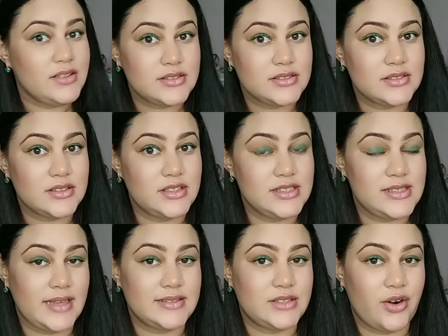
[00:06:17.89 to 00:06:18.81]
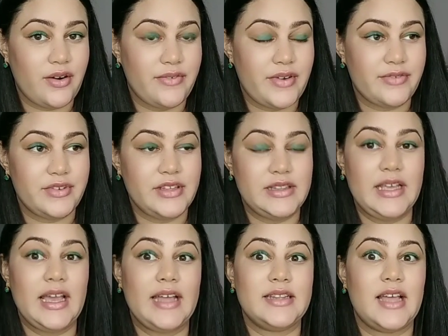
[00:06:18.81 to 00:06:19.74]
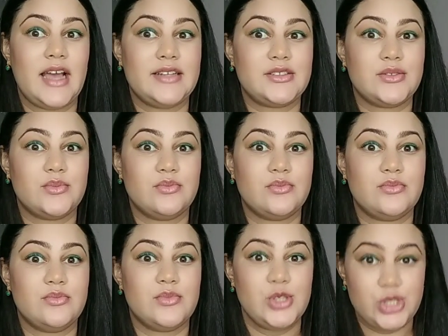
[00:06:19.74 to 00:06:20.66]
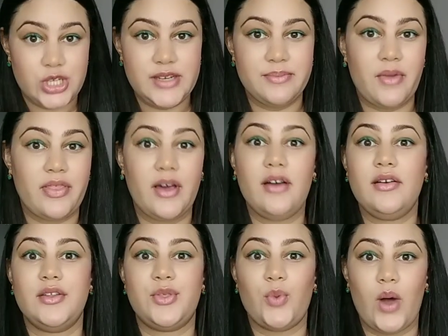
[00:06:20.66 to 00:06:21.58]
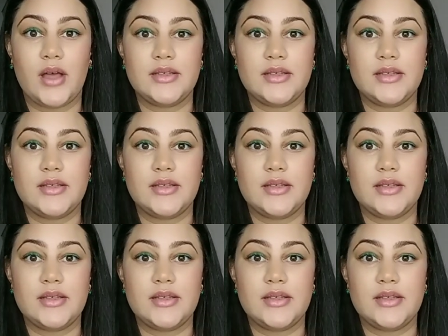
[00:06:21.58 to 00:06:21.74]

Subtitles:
the center of everything and that she, Mother Earth, was.